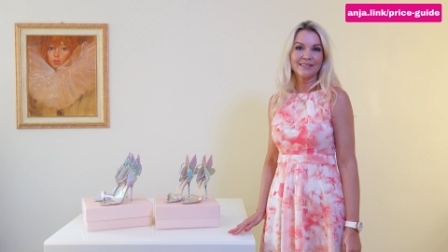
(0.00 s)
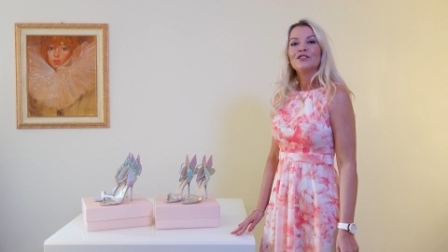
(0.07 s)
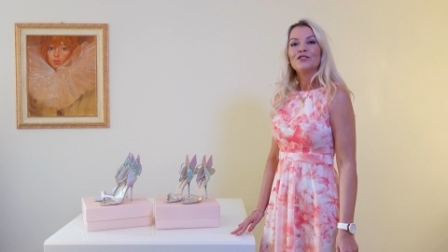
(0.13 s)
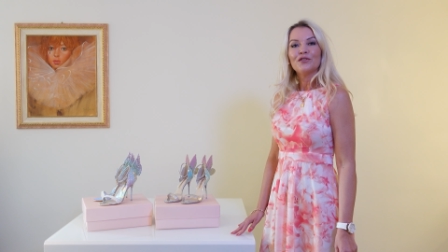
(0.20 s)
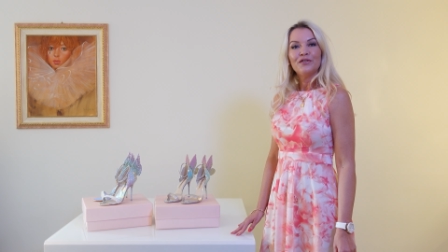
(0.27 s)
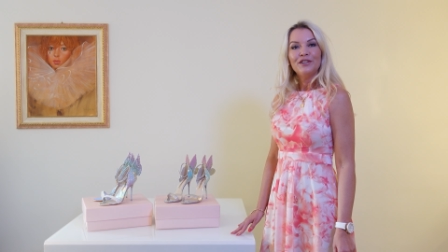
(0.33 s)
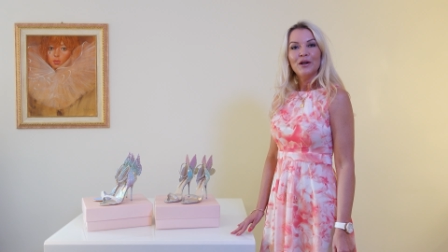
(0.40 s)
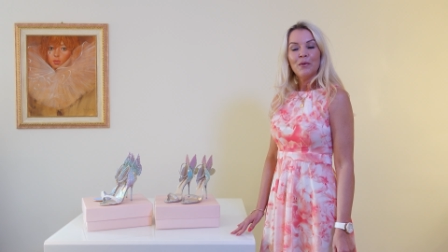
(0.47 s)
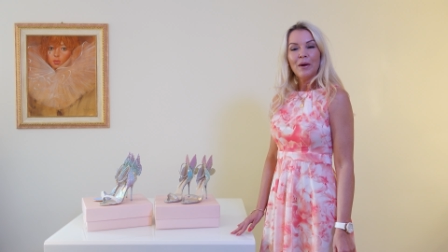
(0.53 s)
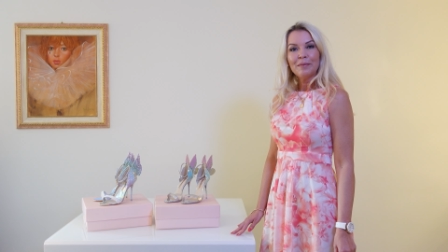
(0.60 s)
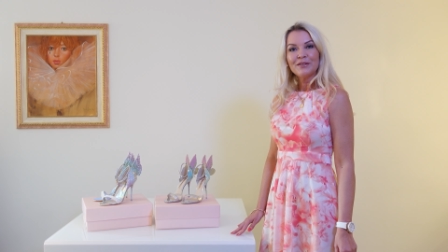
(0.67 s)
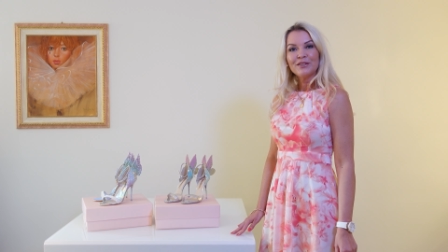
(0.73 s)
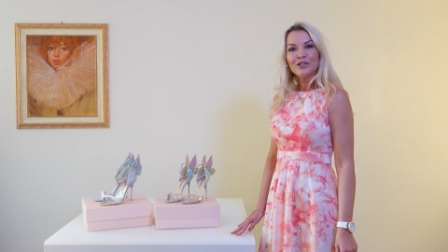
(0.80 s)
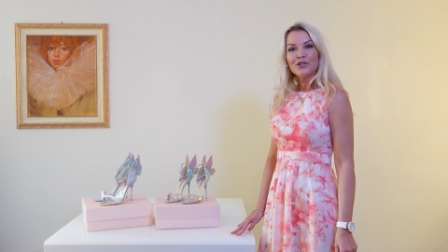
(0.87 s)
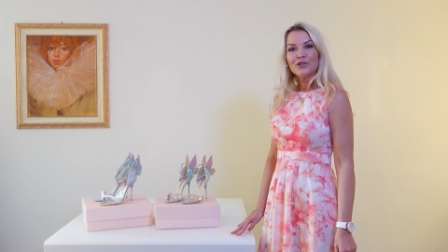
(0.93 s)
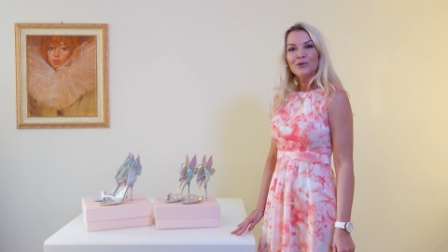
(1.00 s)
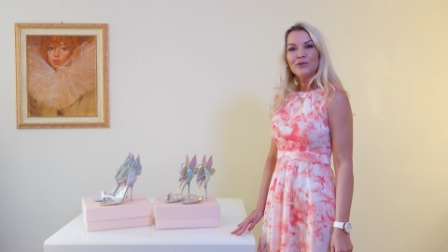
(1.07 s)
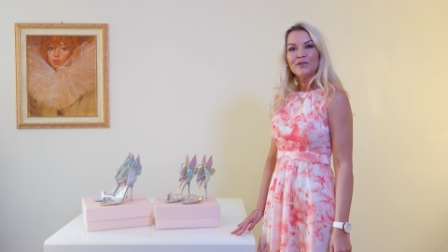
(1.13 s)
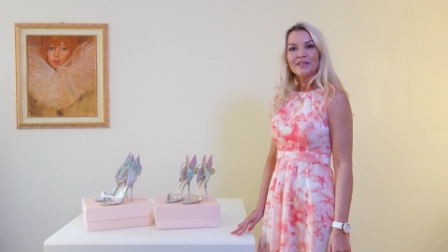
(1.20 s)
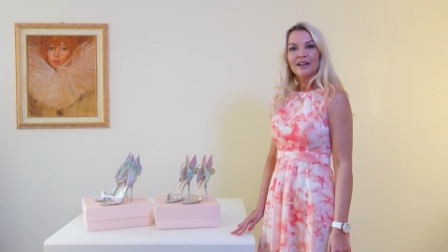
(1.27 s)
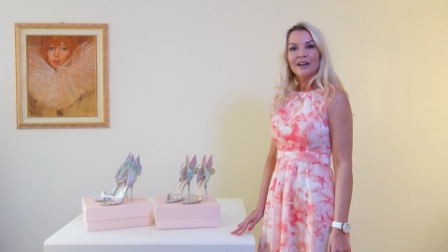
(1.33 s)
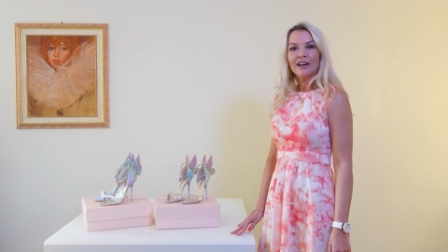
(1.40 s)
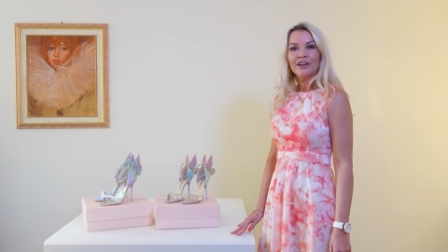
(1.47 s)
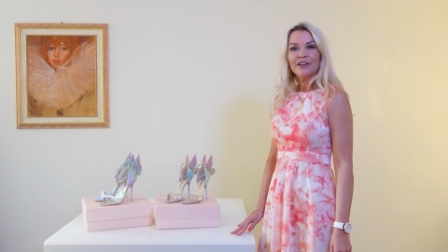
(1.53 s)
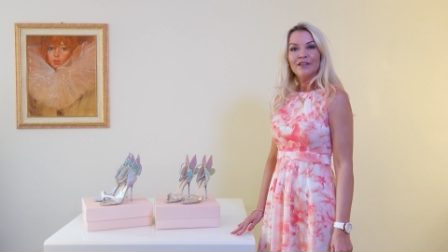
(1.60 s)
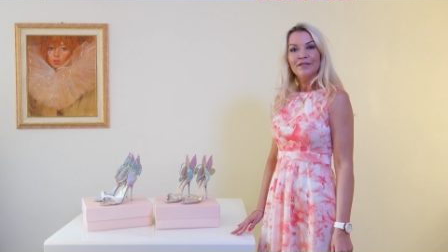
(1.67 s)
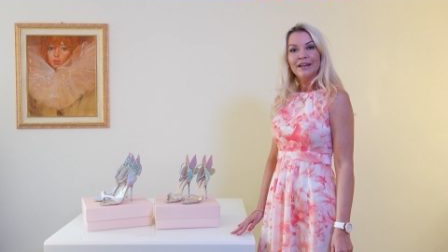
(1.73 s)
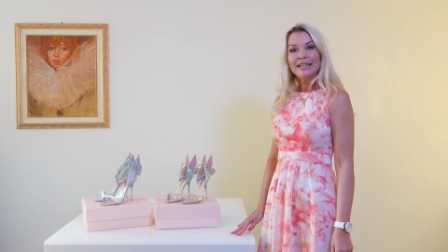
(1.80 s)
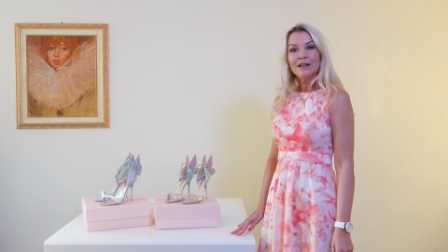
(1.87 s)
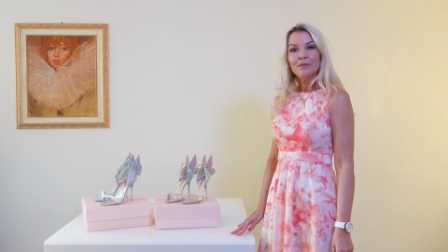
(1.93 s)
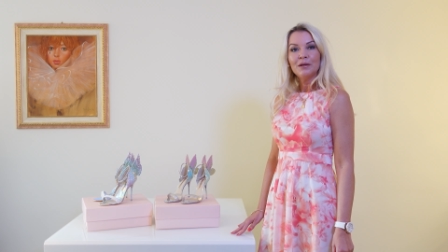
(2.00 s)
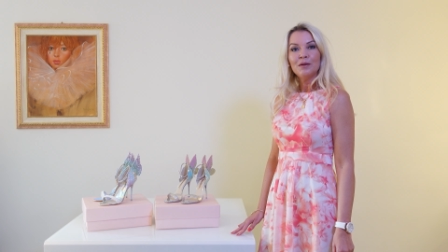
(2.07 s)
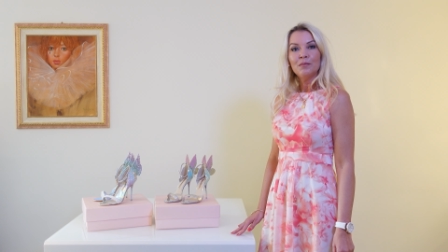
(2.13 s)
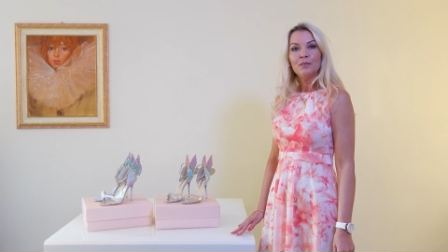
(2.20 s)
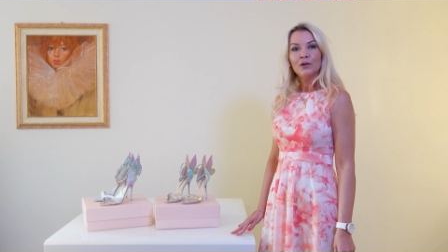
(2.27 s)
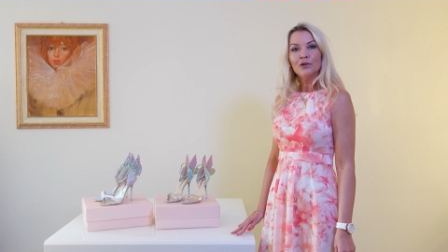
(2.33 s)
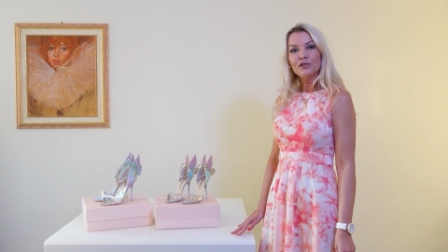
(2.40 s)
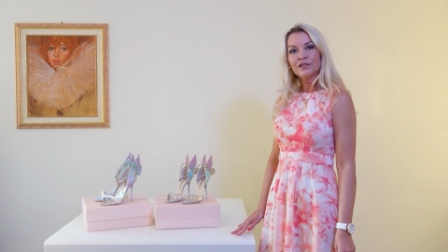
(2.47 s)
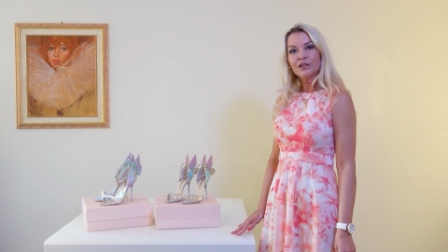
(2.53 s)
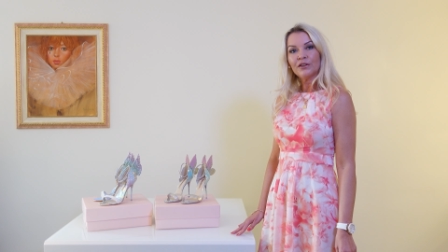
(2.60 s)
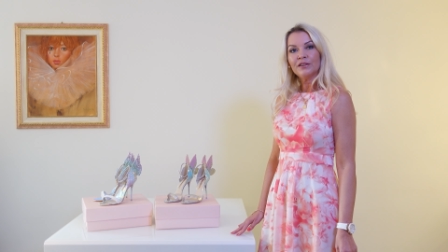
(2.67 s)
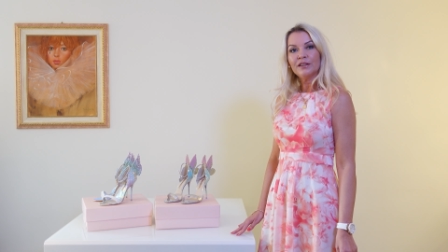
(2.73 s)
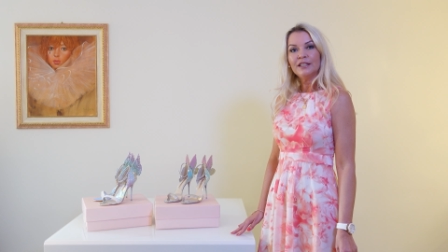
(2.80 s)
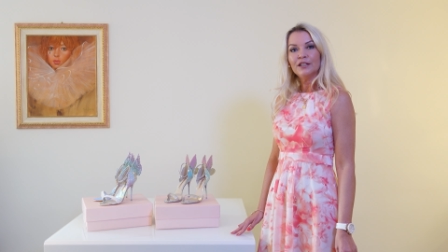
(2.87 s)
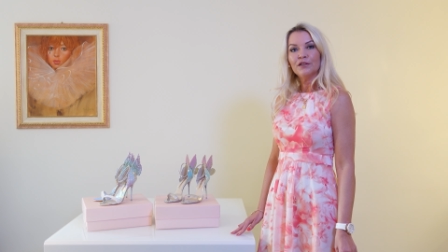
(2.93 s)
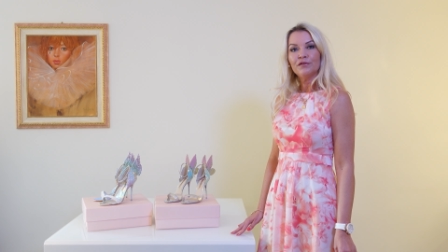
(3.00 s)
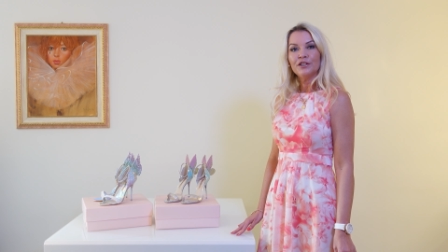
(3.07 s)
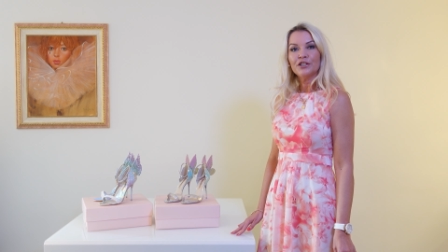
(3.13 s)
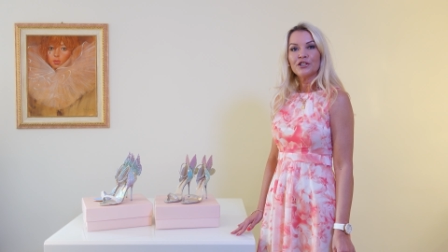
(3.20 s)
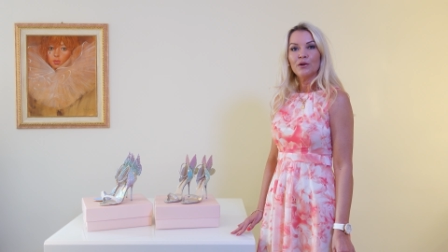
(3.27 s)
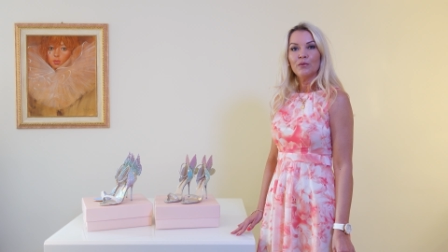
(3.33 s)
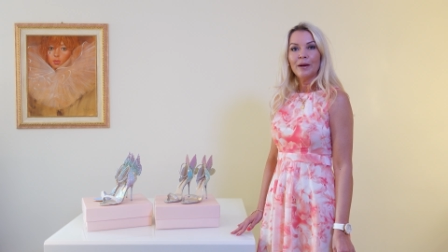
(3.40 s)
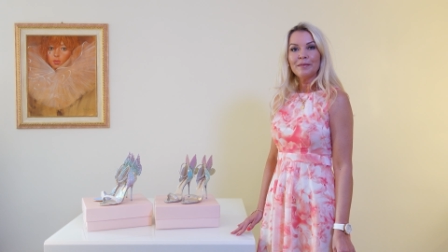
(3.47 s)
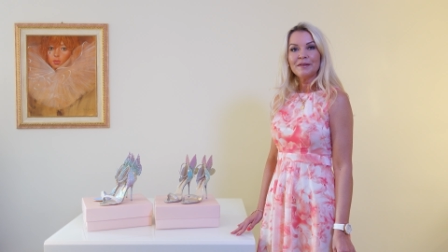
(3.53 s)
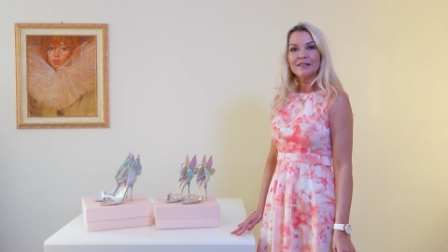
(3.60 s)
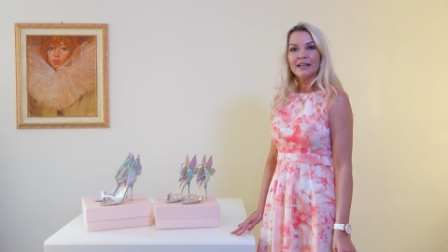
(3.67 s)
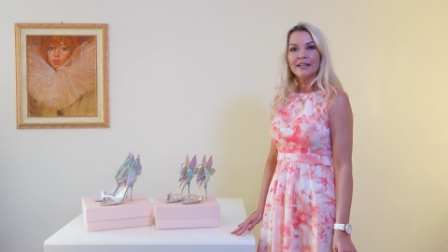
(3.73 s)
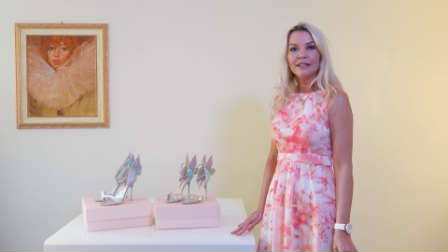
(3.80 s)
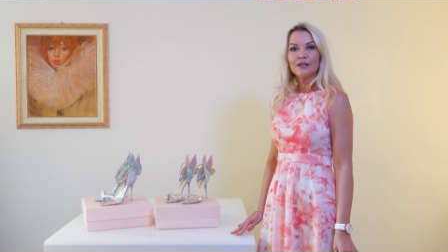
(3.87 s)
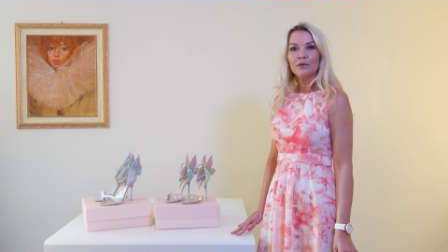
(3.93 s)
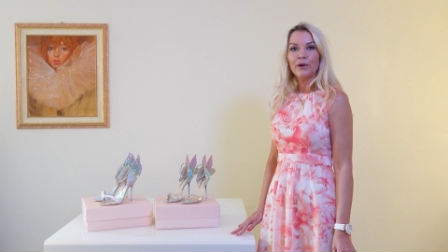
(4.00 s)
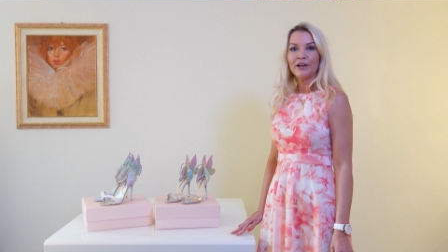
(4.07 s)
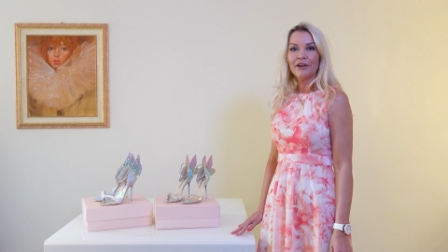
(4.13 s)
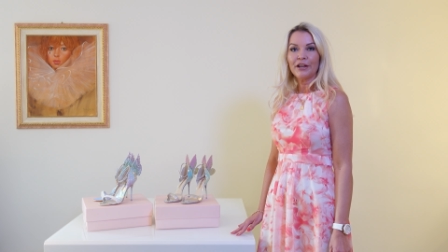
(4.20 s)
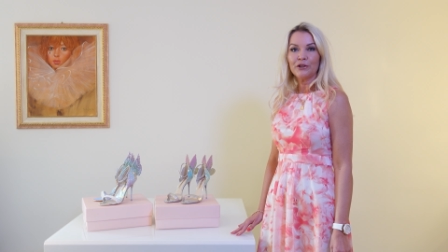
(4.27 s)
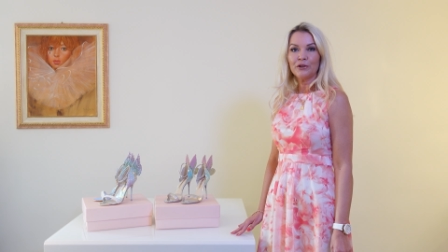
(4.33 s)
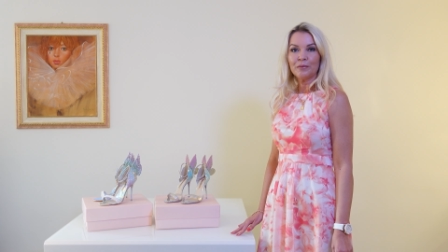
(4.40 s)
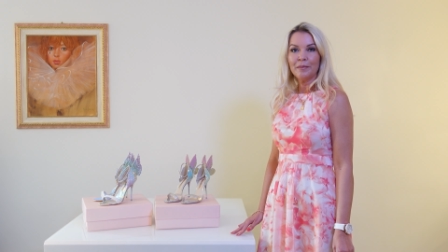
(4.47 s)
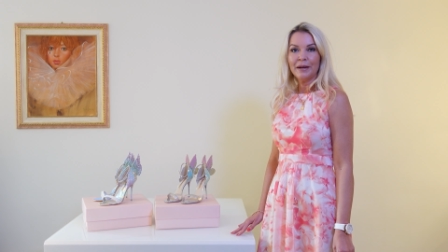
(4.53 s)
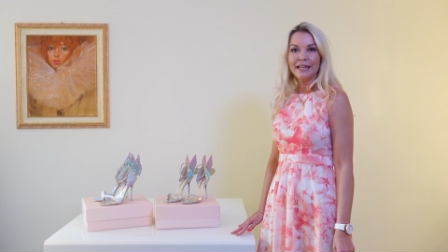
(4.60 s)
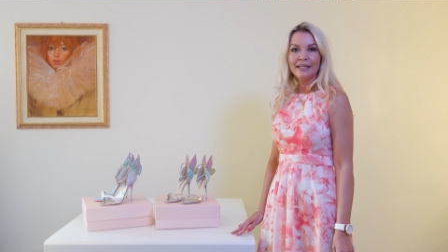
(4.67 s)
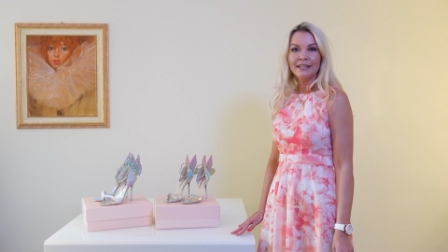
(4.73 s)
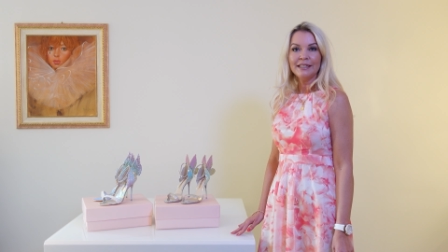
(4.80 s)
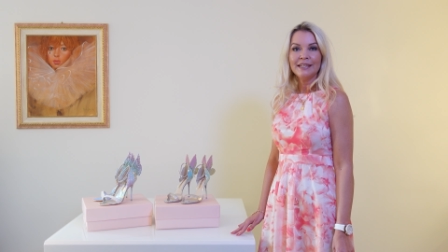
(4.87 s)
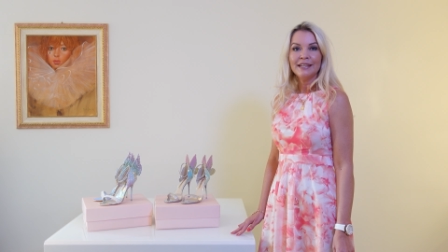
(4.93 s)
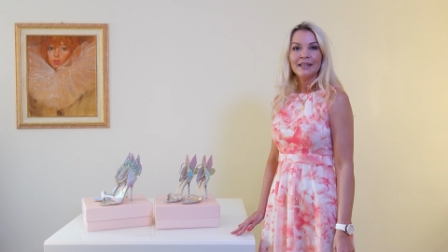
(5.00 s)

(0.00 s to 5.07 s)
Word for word: Sophia Webster shoes are available both on the official website where I got mine,